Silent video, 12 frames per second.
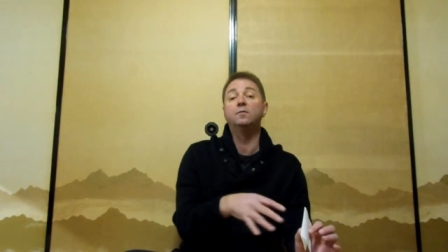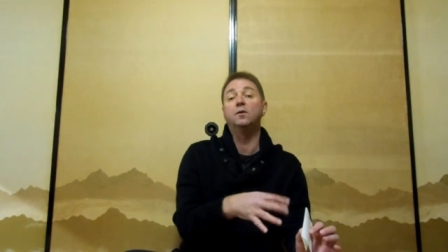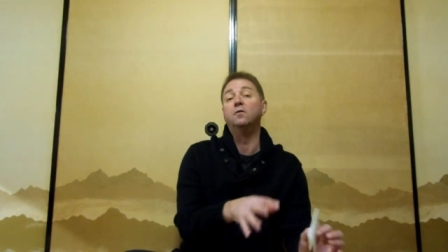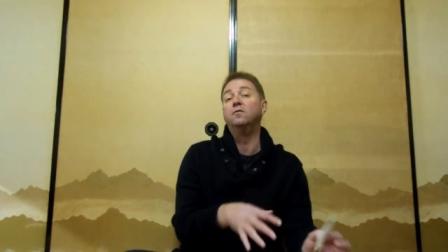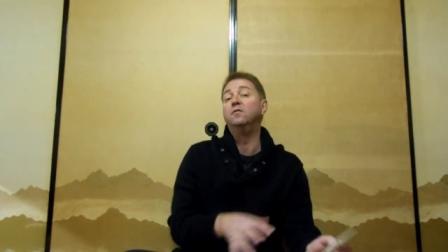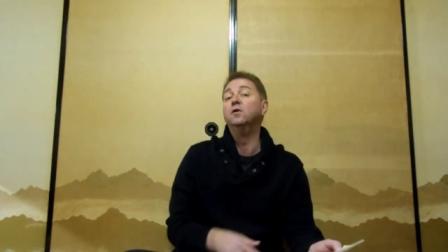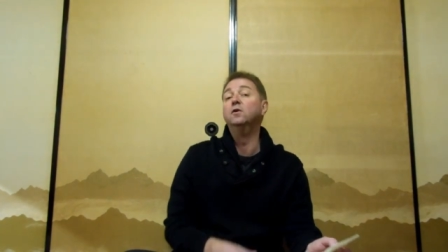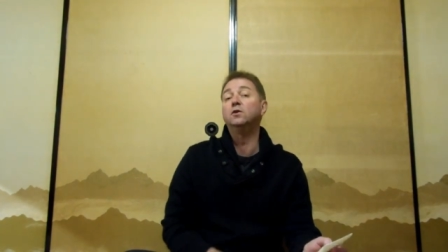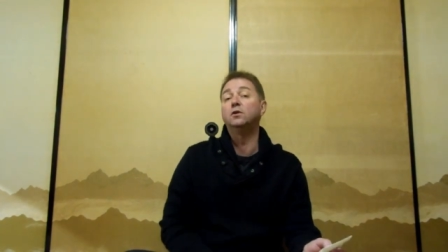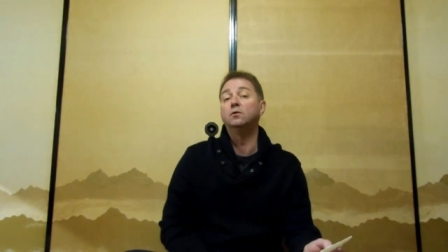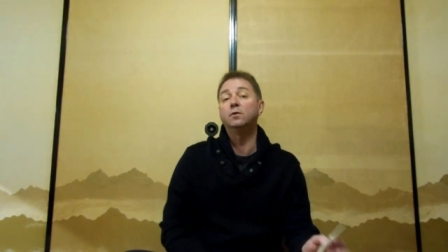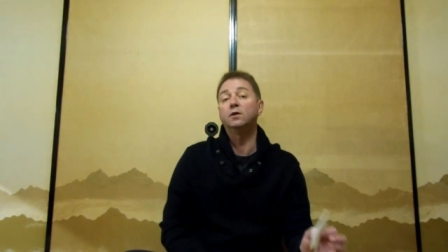
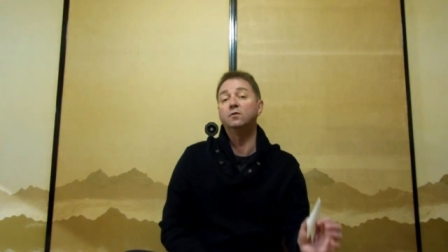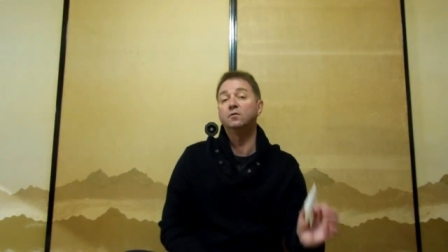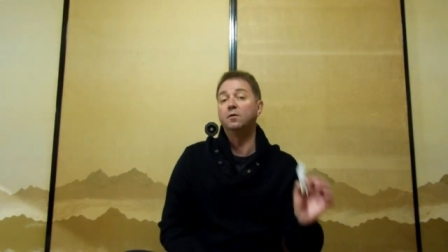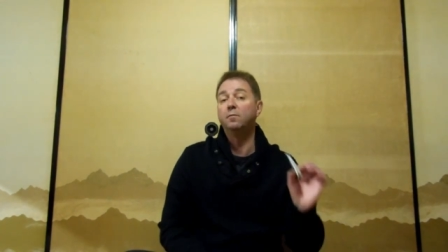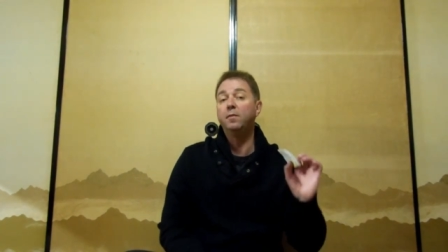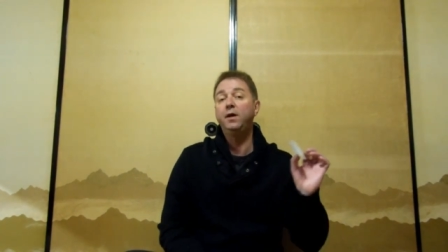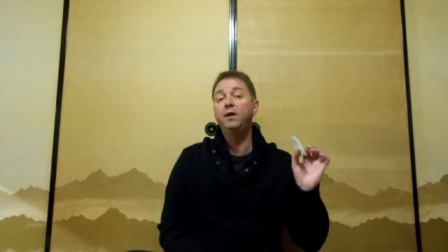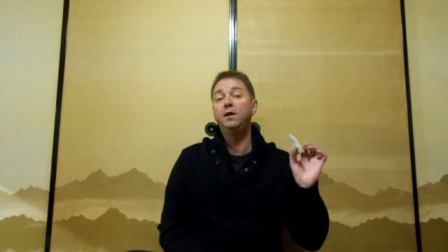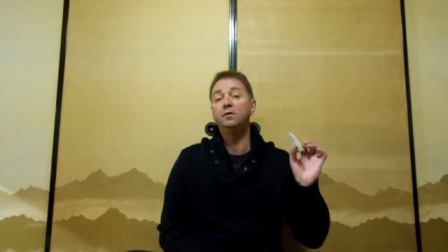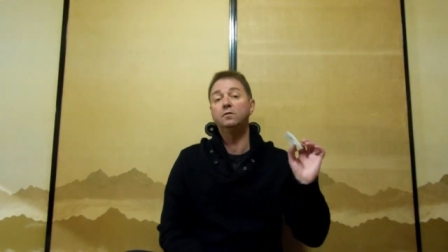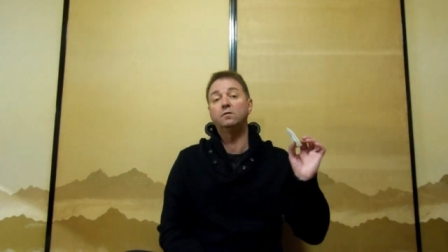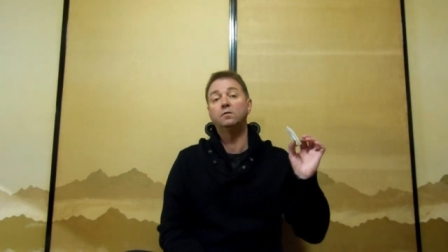confusion, because the
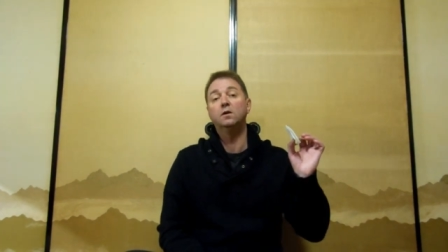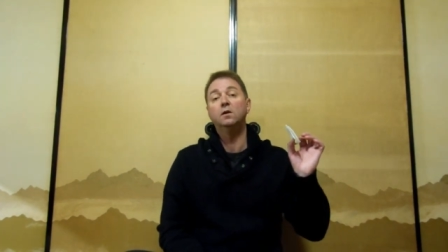meanings,